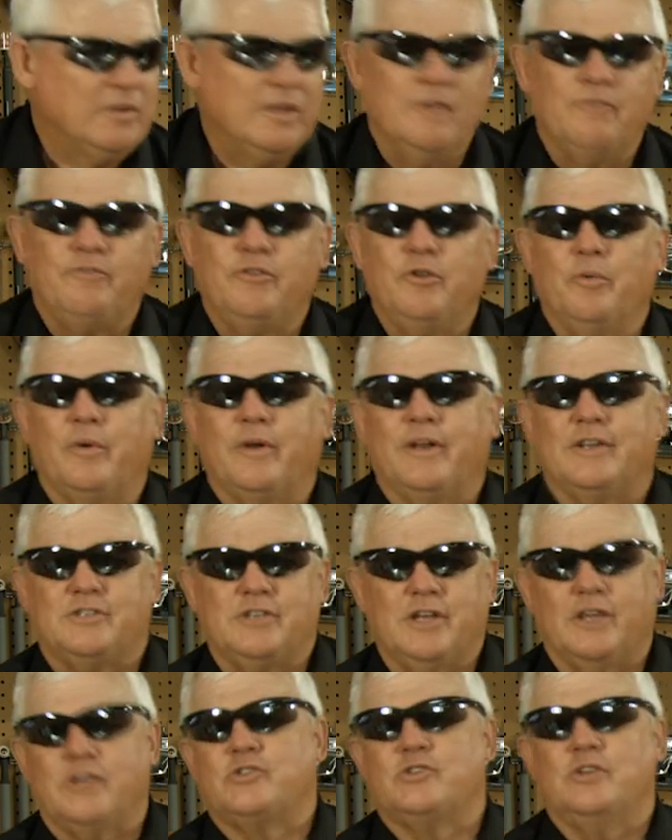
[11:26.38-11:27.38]
If you want to
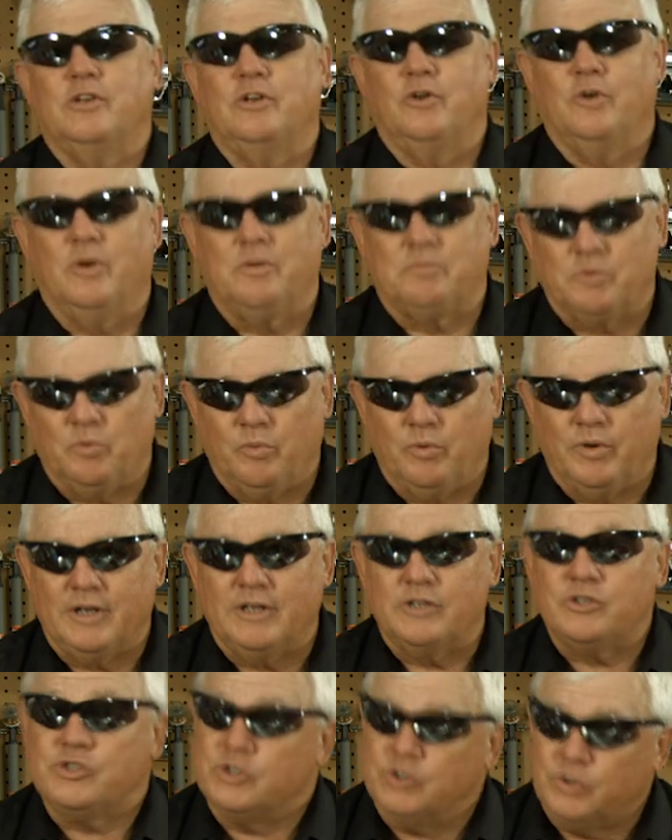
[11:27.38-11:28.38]
test it and go up to one
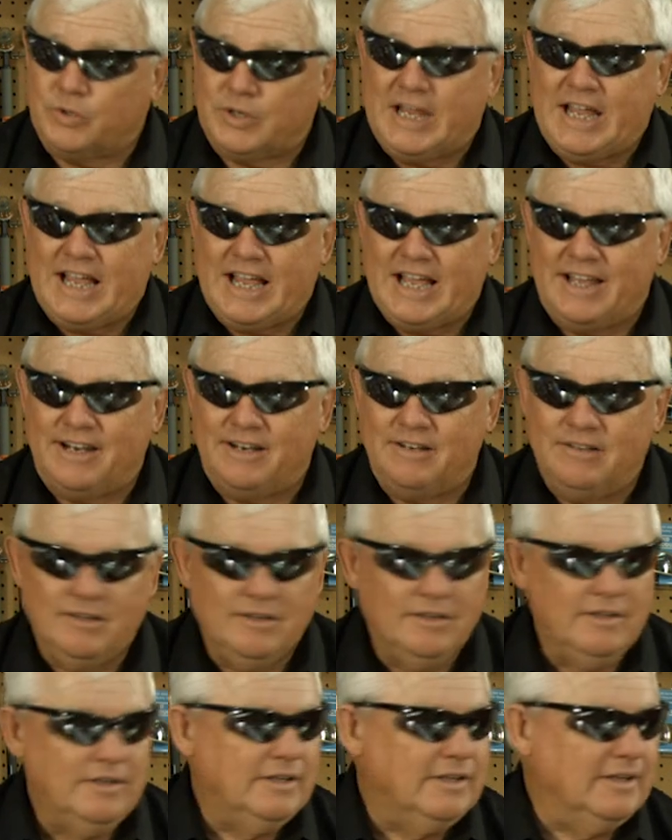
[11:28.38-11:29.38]
inch, you can.
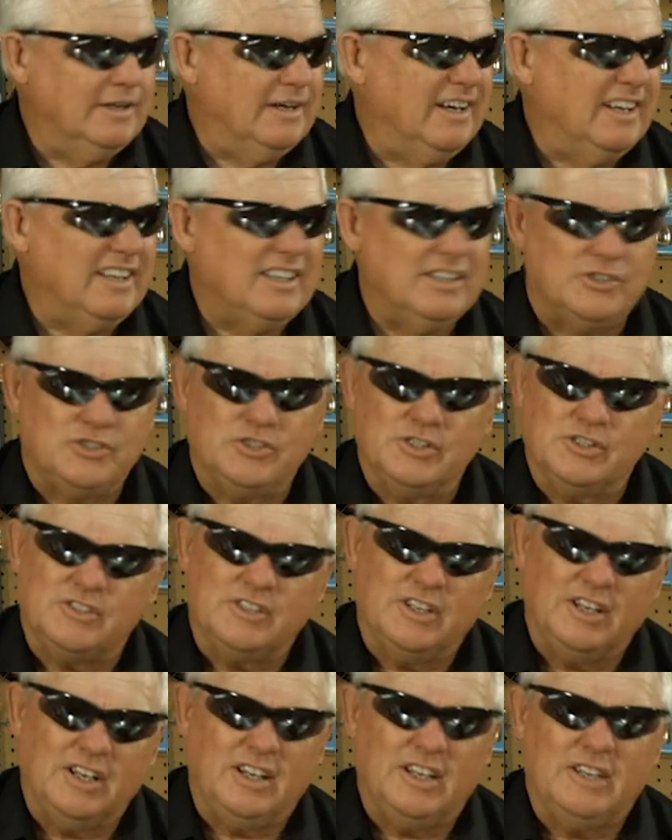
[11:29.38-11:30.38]
Uh, it's just
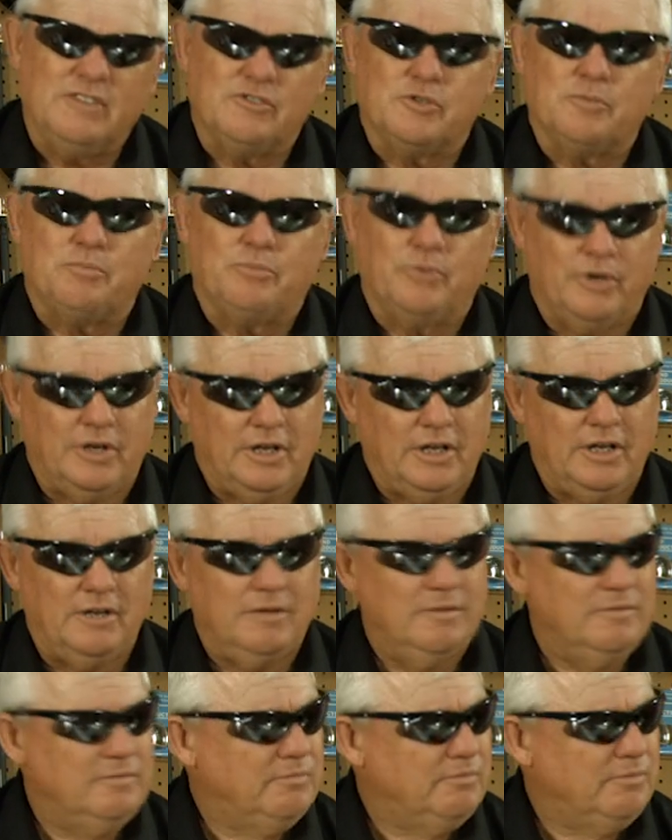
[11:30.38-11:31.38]
that it leaves a
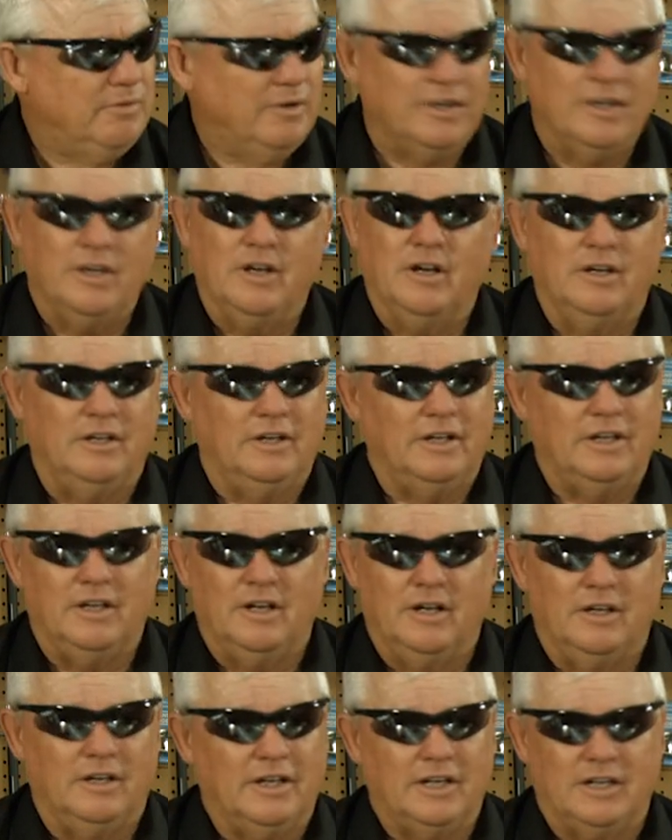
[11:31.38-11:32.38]
pretty, pretty ugly,
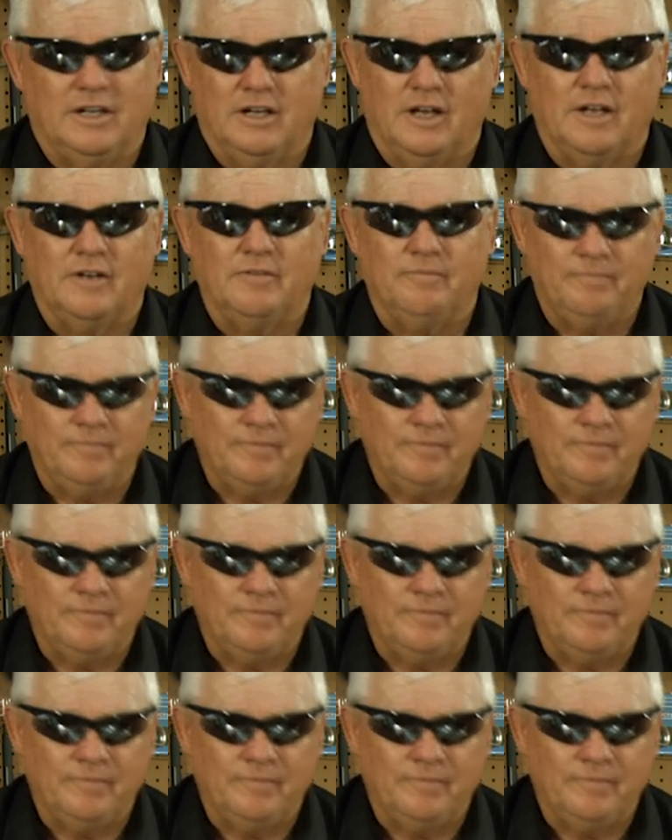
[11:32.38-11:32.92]
ugly cut.